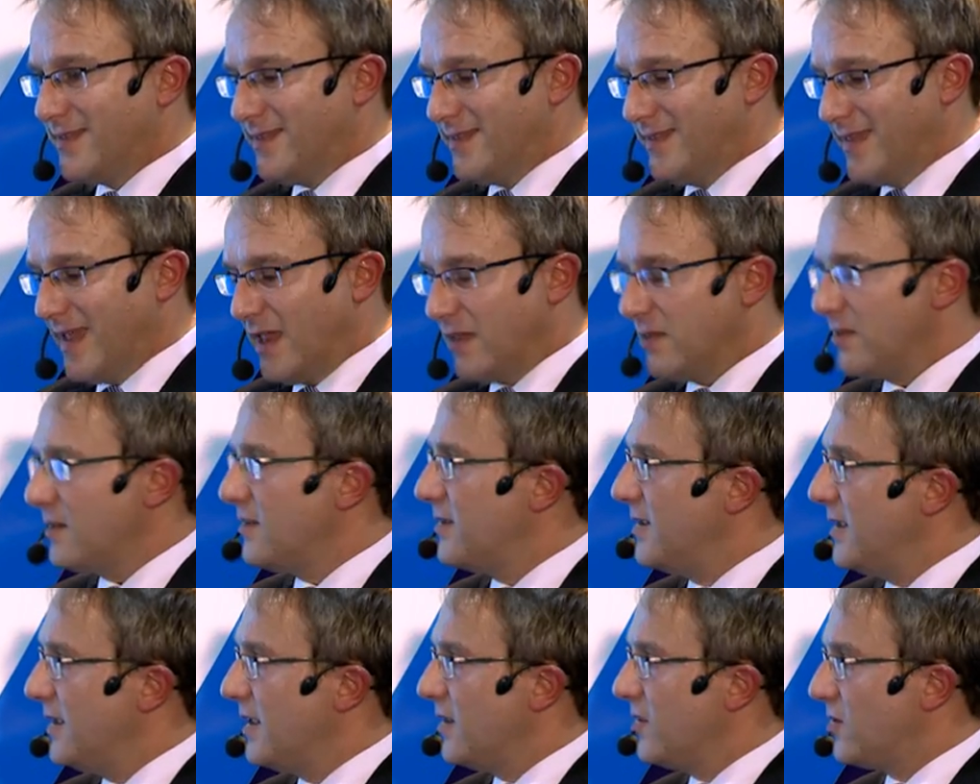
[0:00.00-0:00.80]

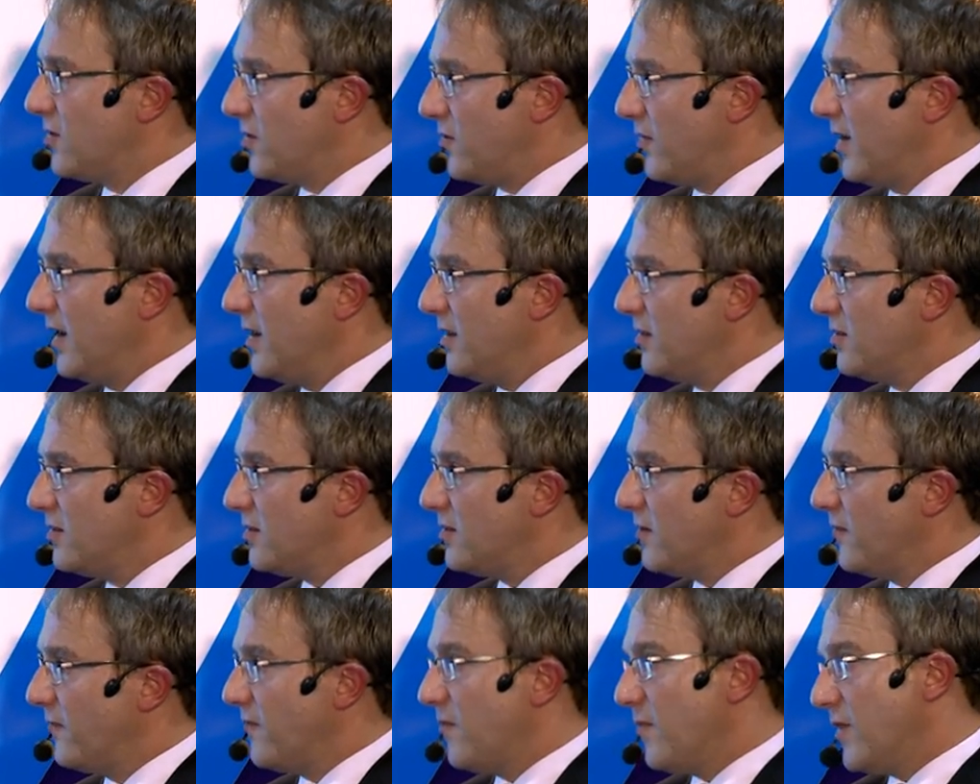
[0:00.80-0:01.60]
density and
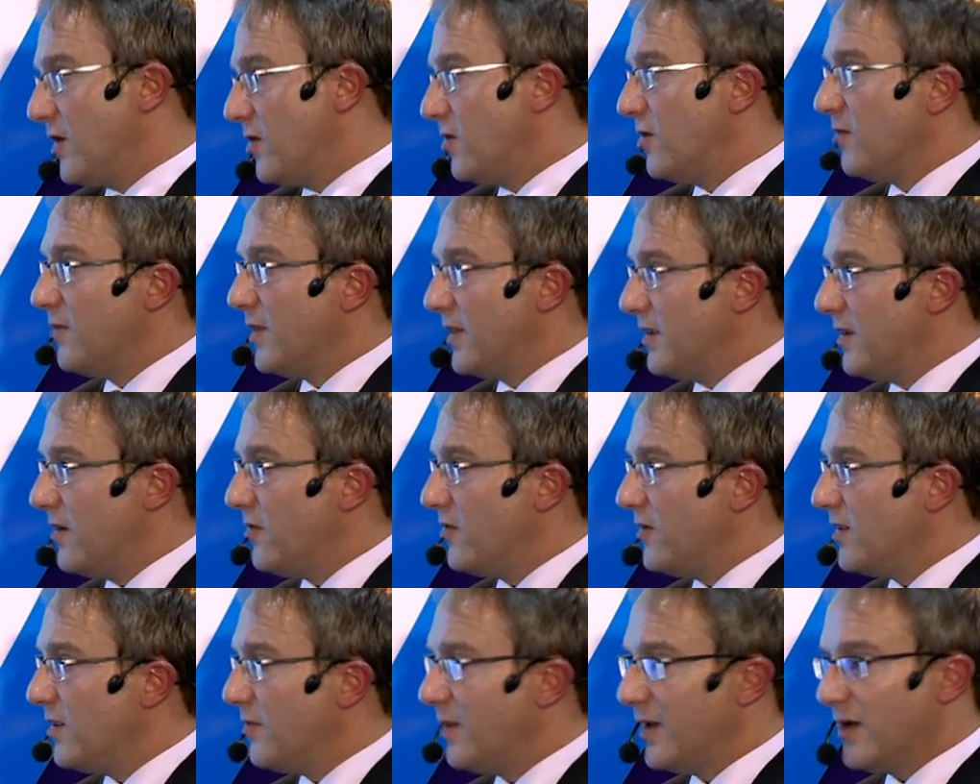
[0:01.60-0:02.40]
strength of a mineral
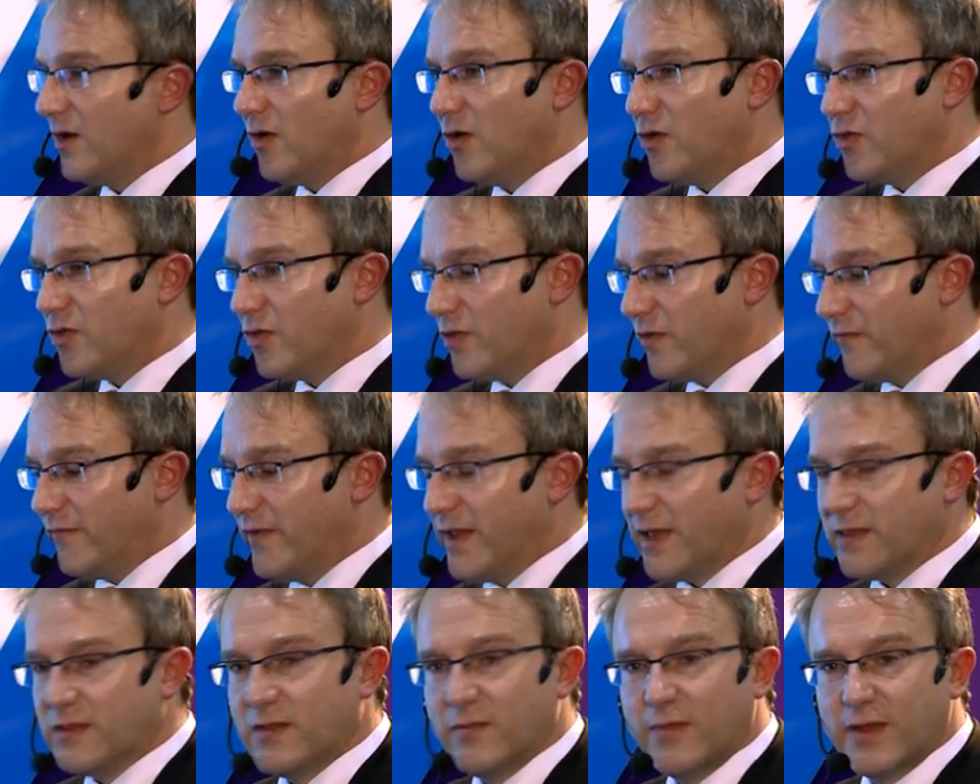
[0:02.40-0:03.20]
material, but also the
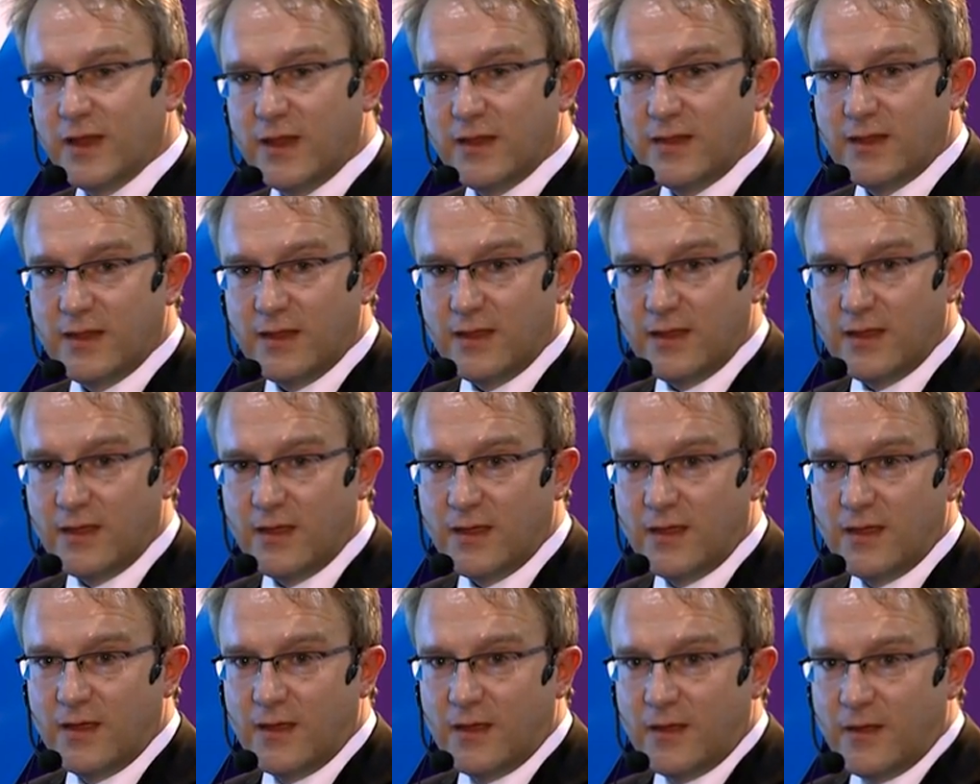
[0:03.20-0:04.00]
flexibility
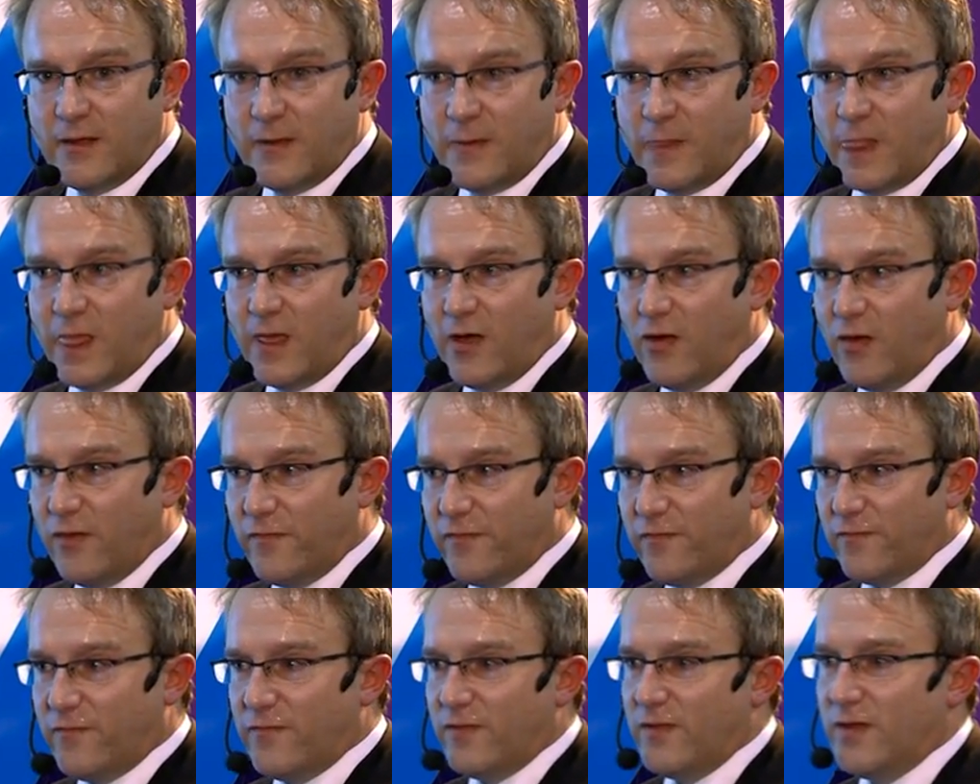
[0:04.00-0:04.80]

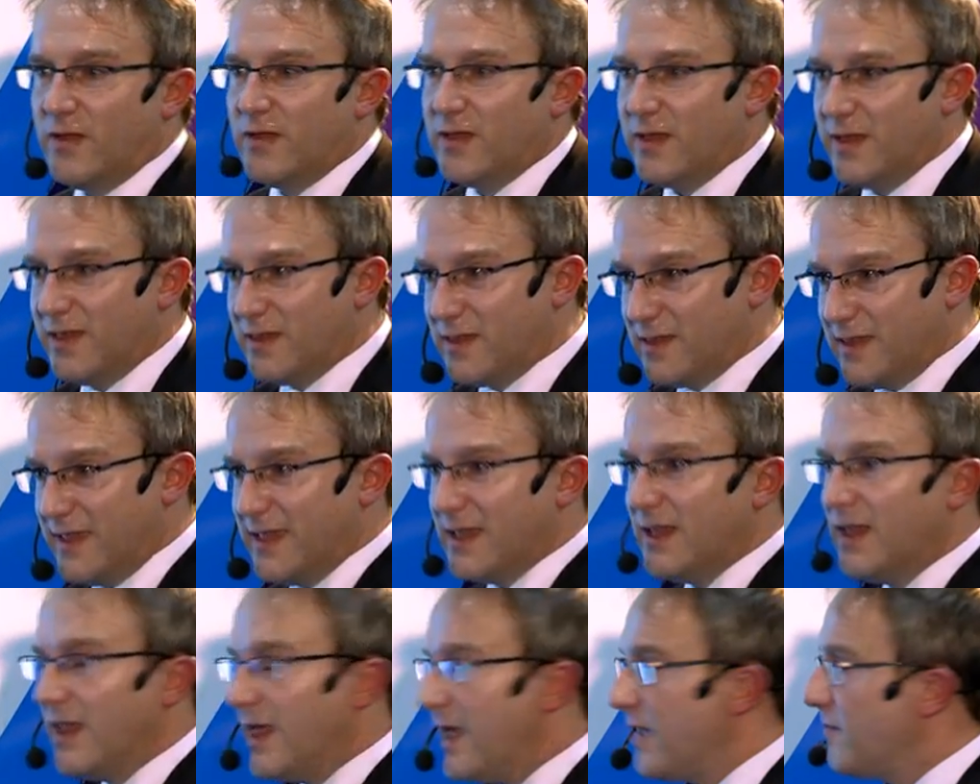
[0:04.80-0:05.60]
of a
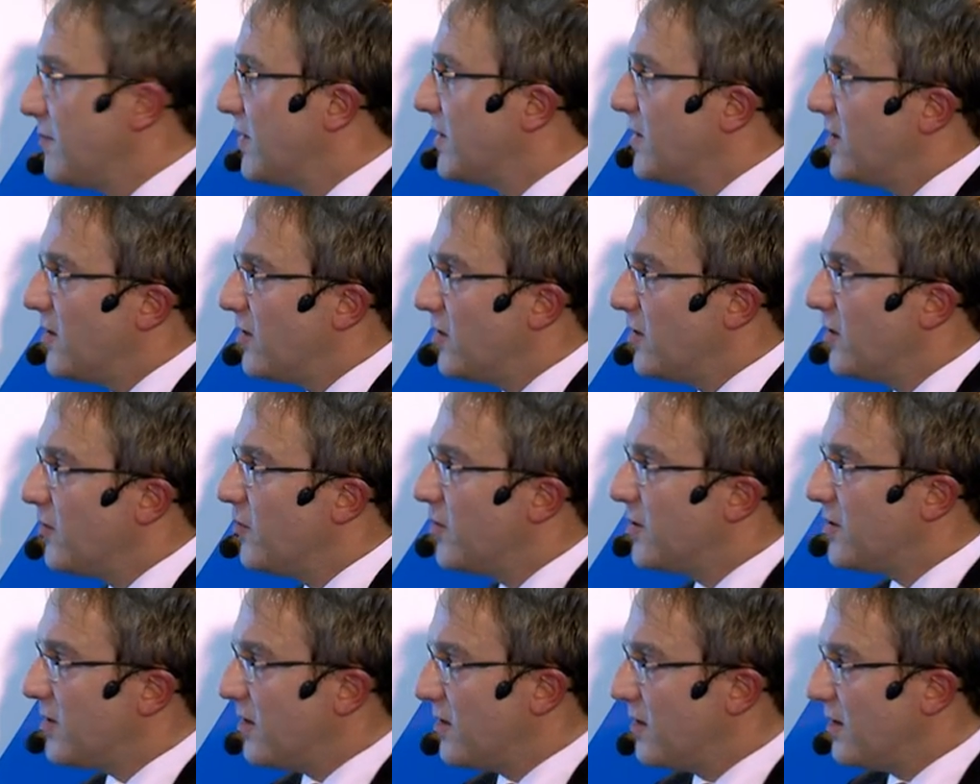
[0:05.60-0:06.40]
steel-like material,
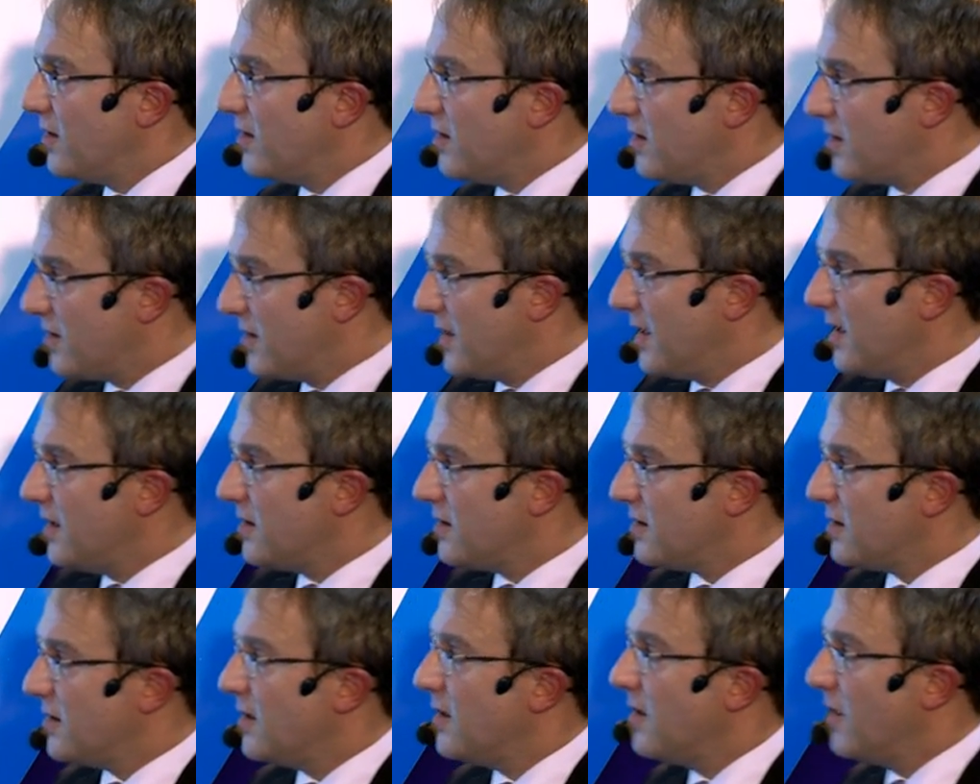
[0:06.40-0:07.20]
which is in this
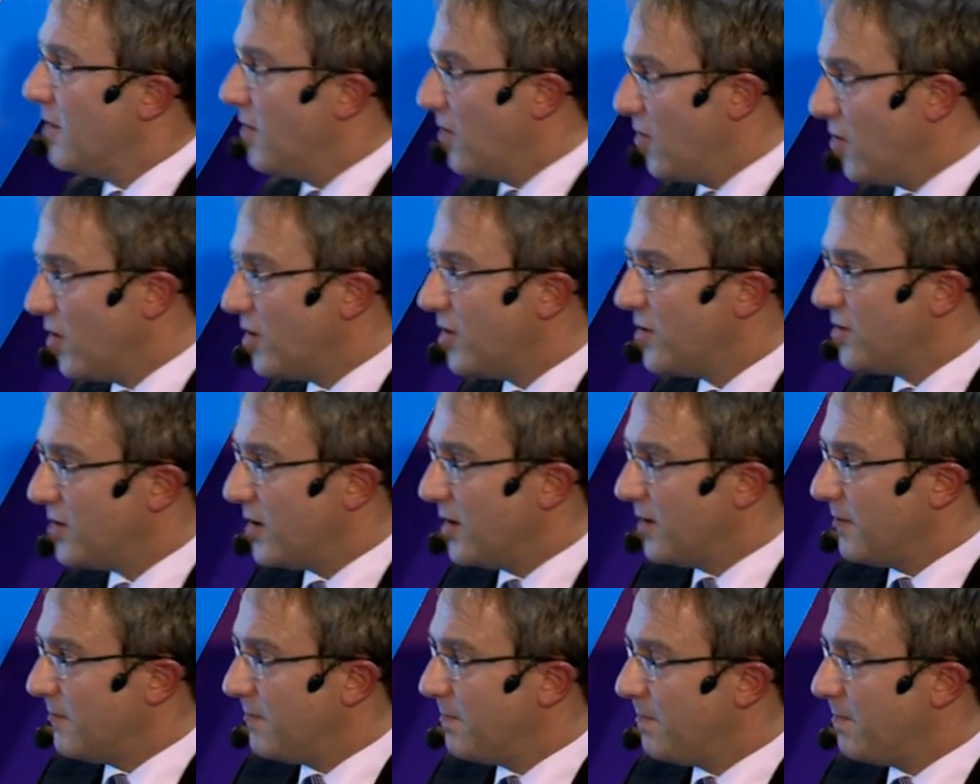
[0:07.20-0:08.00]
case the collagen.